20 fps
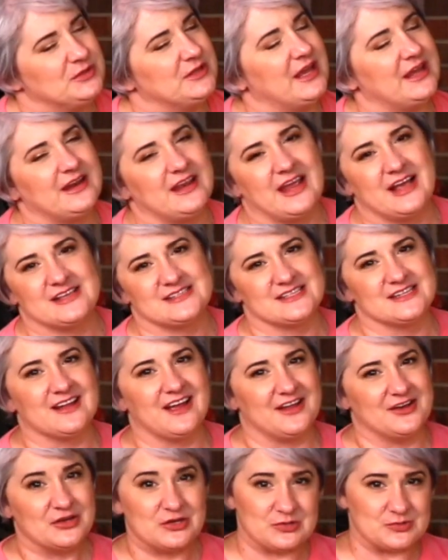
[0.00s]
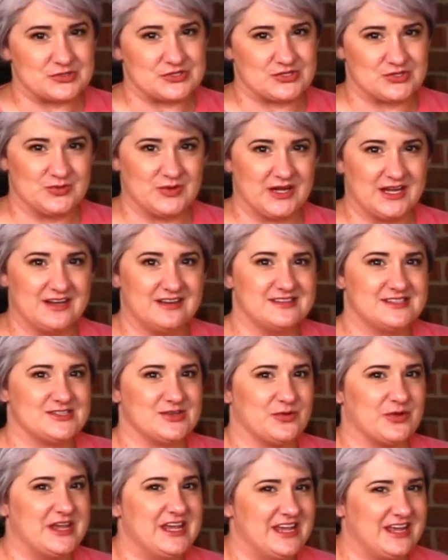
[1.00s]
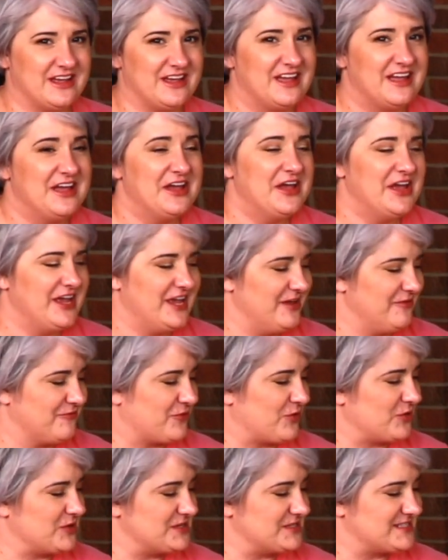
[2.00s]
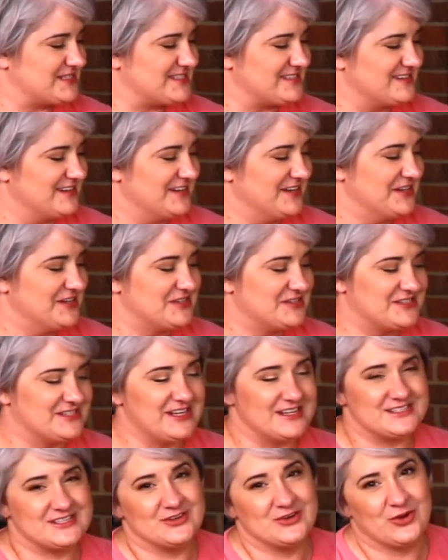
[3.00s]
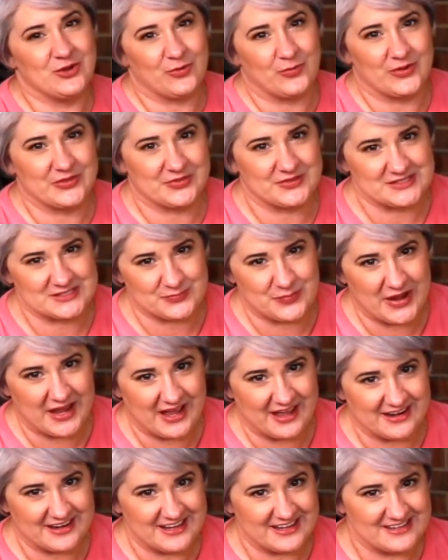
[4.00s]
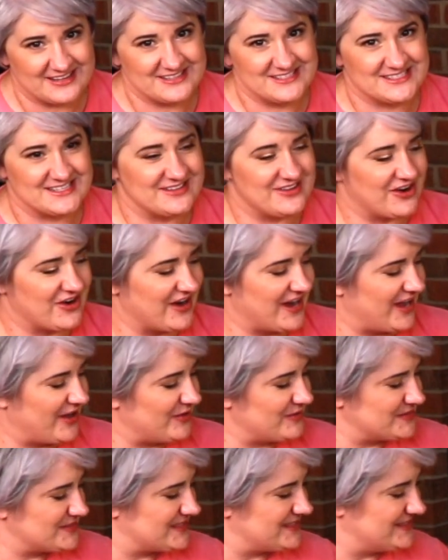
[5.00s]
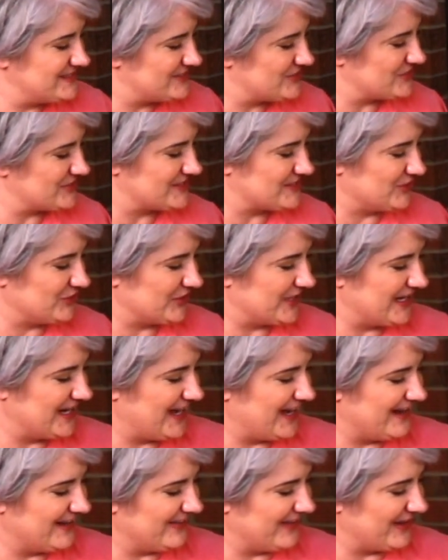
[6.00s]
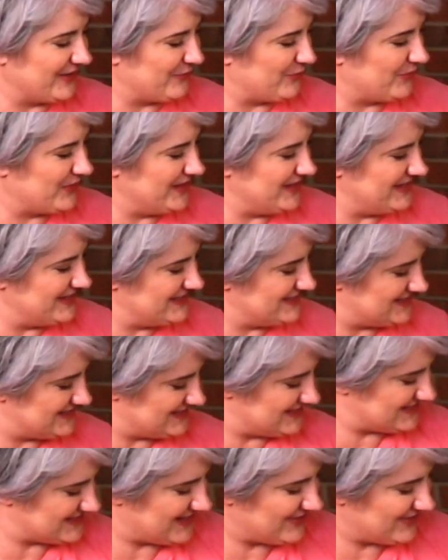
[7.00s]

Yeti hasn't gotten used to it, so he of course doesn't know what this pad is in our house. He's just looking at it like, what is this?